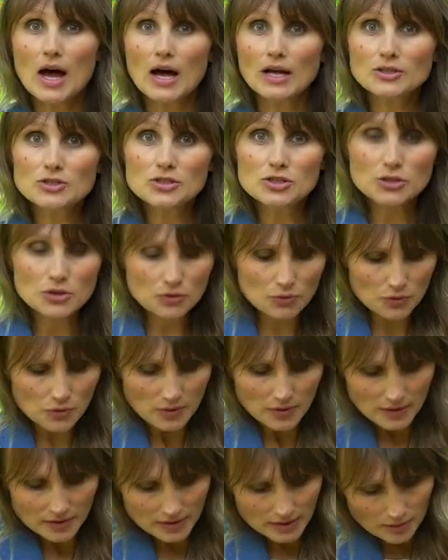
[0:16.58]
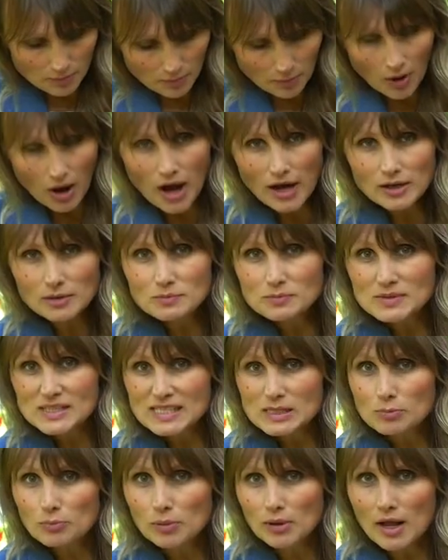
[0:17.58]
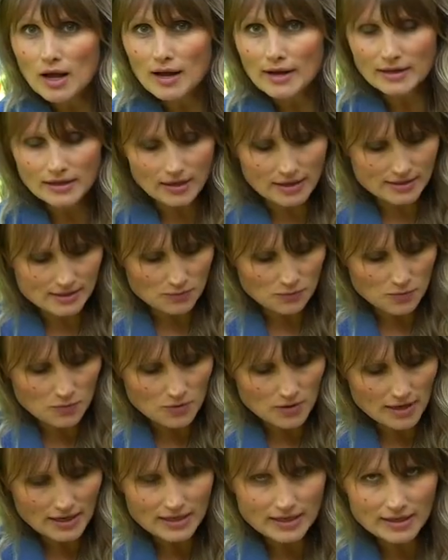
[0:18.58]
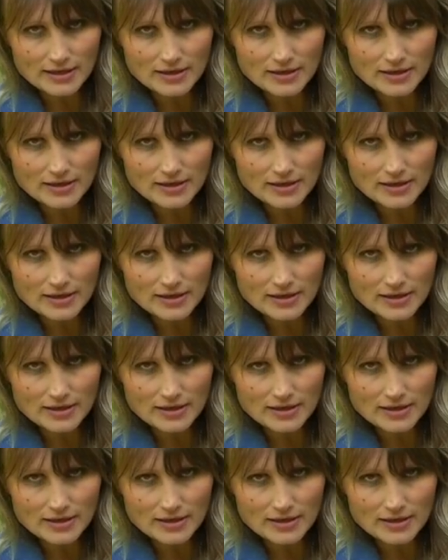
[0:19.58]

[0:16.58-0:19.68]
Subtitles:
Unscrew the bottom spline nuts right